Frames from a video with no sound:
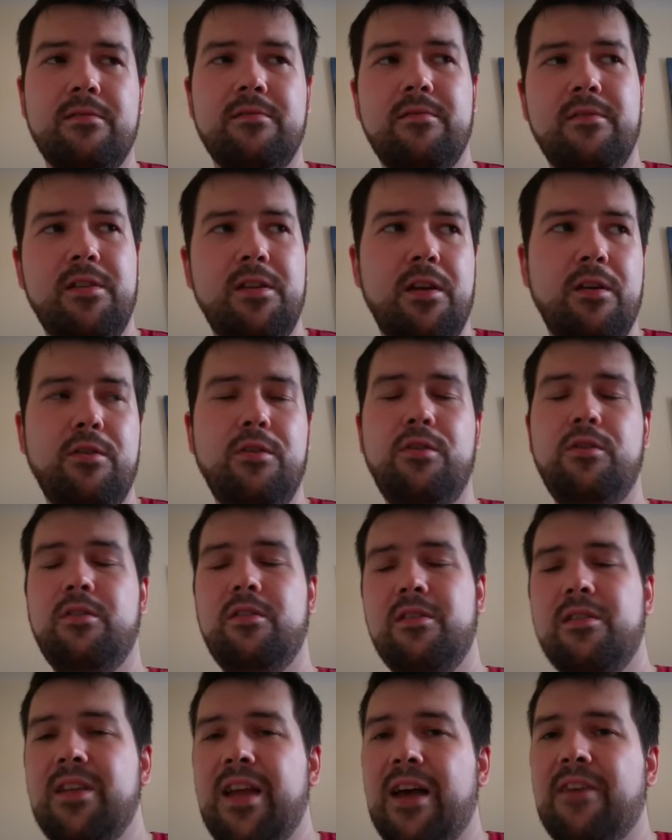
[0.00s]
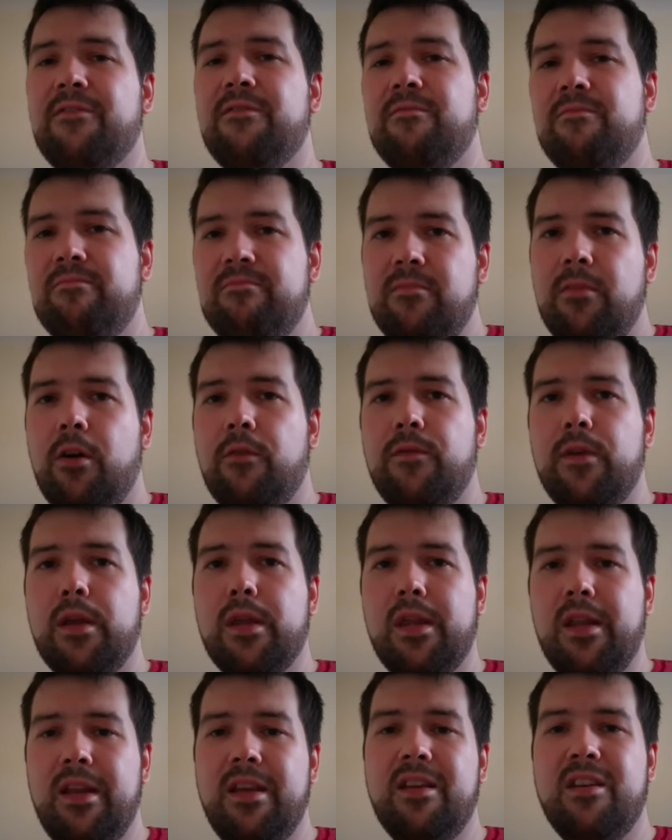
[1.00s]
You can have
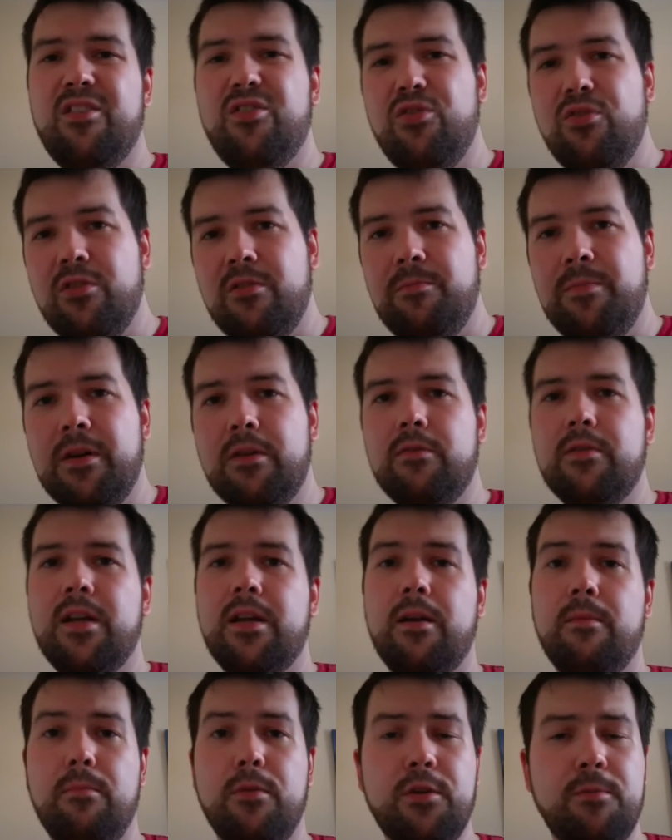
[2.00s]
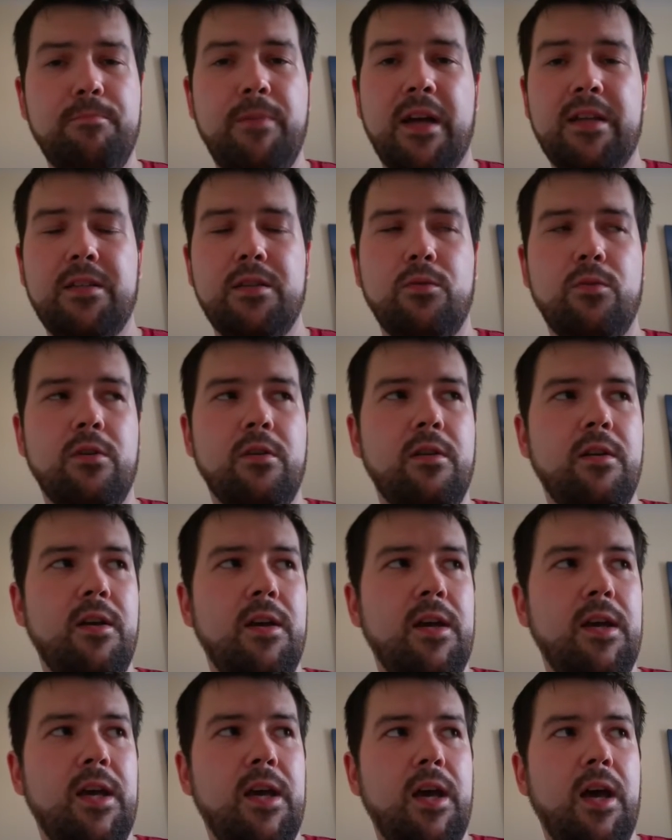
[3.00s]
obviously a good build and a much better one,
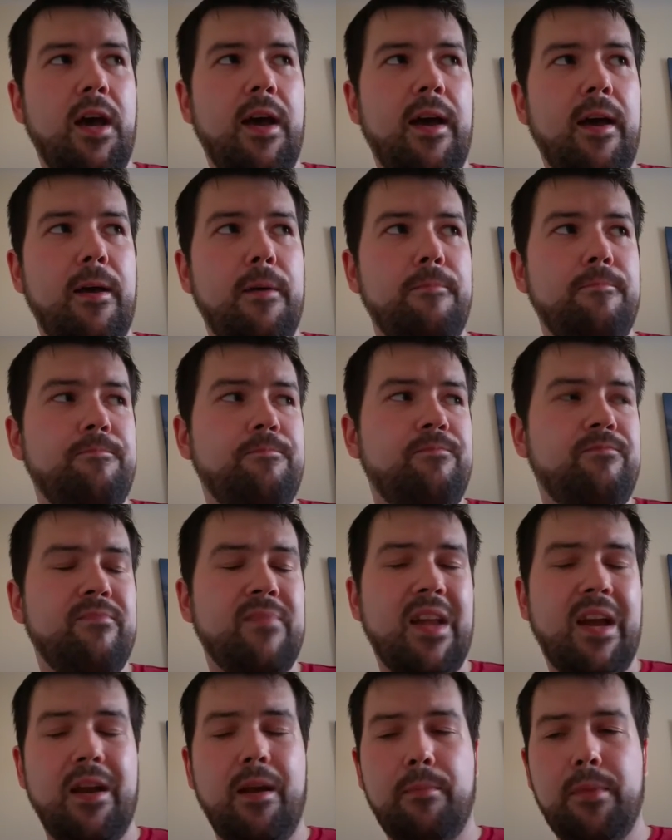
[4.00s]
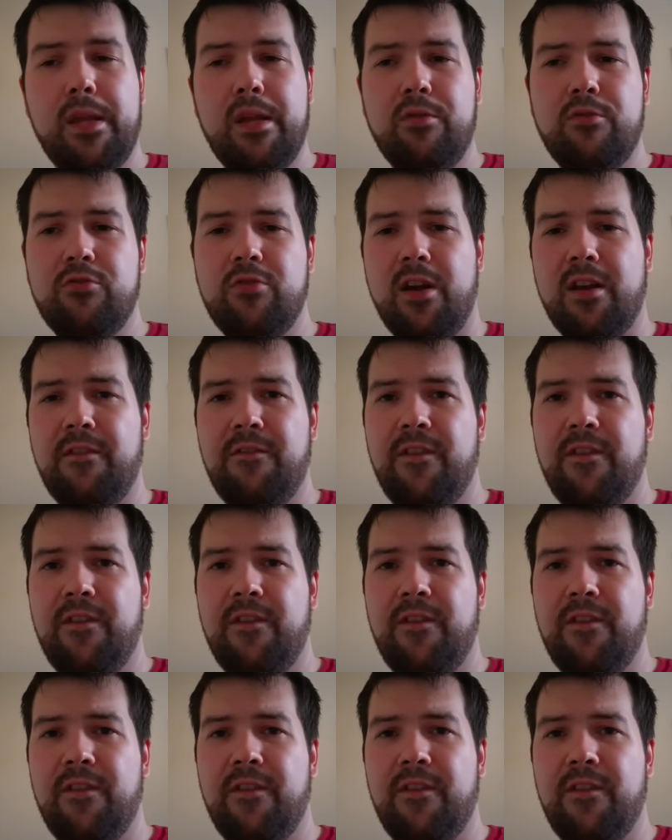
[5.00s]
and I'm still trying to